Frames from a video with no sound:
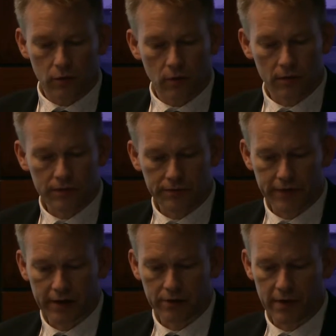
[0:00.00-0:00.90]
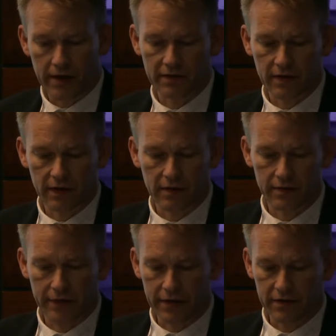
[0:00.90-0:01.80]
all randomized in the
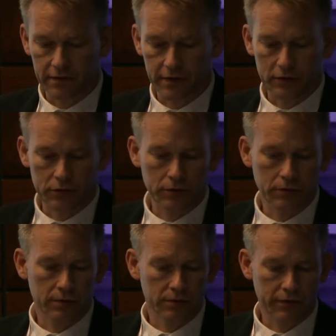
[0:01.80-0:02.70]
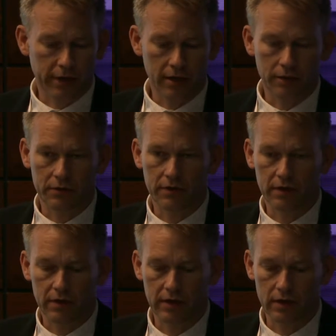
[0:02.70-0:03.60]
registry to drug-eluting
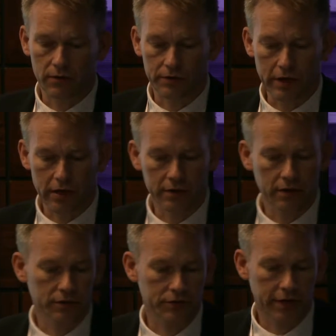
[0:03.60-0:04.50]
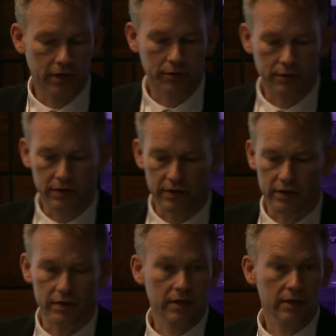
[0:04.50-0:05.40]
technique or non-drug-eluting
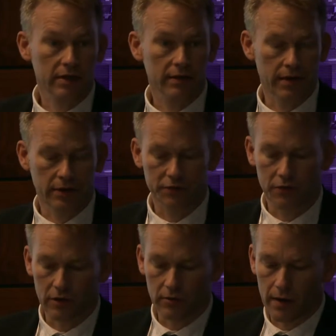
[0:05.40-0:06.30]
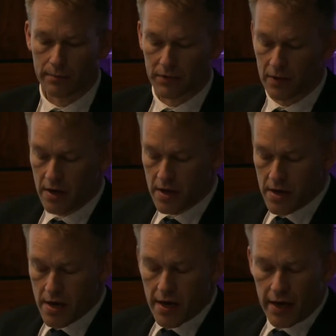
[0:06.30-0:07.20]
technique, and the follow-up
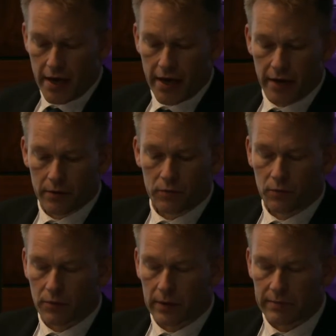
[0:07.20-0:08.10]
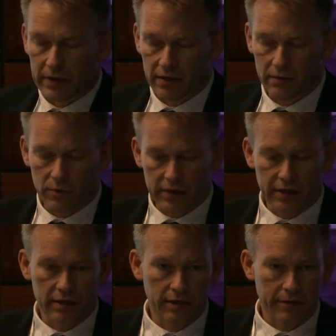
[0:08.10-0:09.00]
will be within
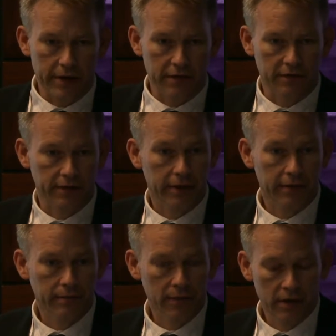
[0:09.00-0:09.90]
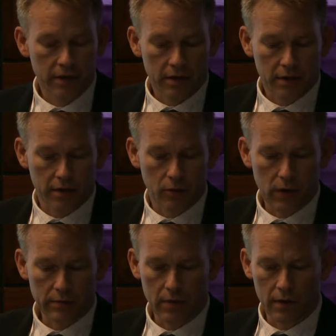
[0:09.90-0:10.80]
the registry, 1
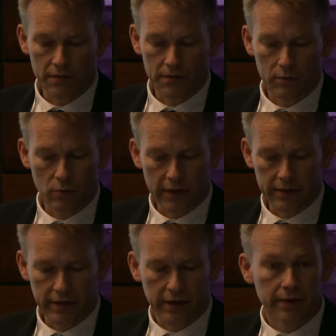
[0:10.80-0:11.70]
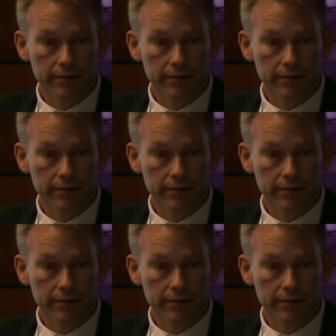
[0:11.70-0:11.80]
month, 1 year,